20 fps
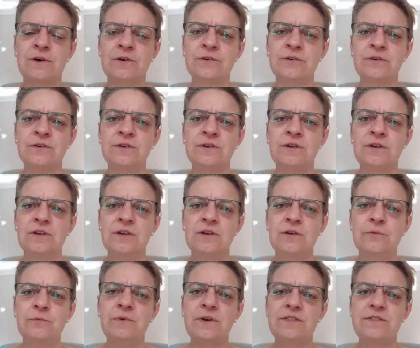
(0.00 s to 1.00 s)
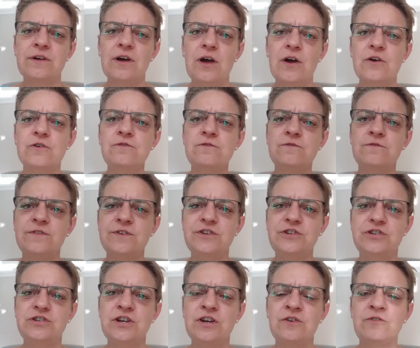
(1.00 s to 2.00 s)
one with
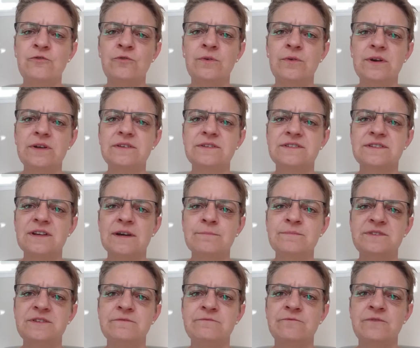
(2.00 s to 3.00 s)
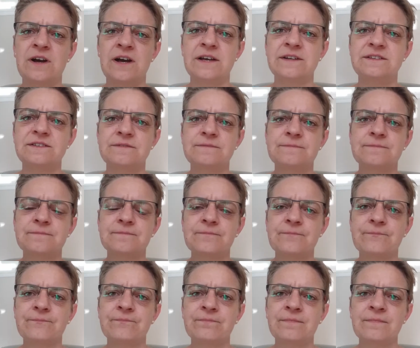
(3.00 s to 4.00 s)
overdue stamped in red,
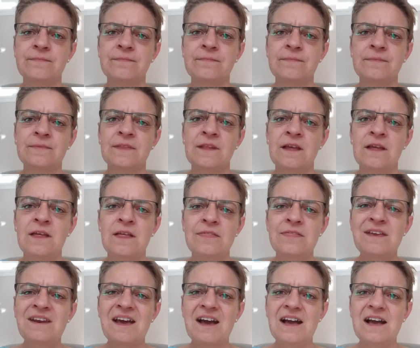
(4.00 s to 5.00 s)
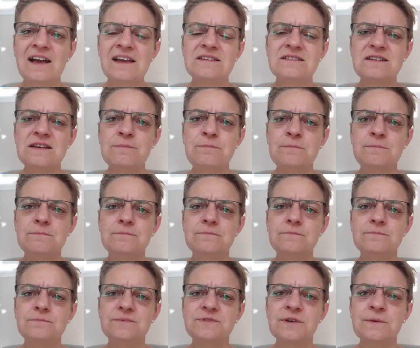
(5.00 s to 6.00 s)
then
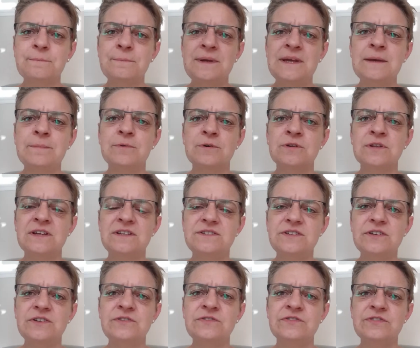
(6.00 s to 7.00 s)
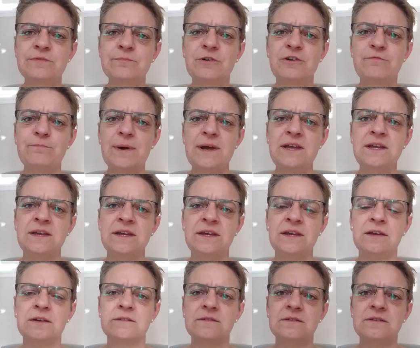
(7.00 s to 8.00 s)
some people, it turns them off
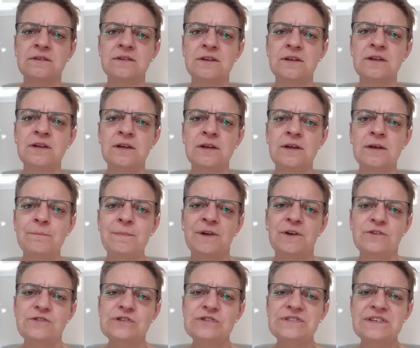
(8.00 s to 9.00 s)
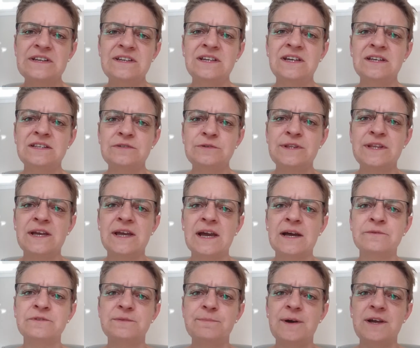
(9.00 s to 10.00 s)
paying, because you're sending it to the
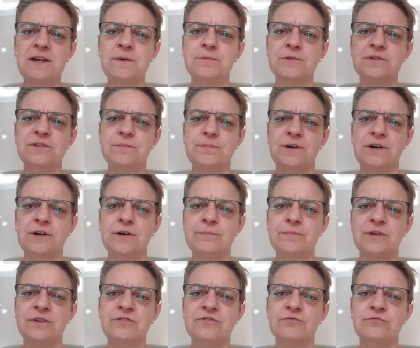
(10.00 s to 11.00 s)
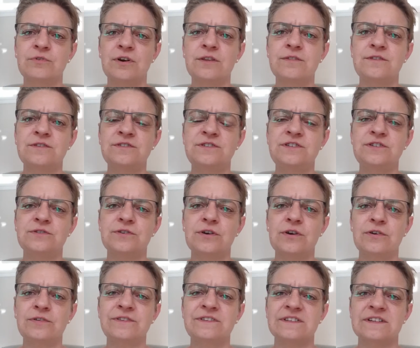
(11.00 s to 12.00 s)
accounts payable department rather than to your
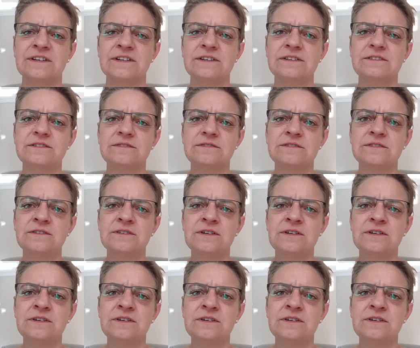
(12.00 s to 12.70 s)
contact,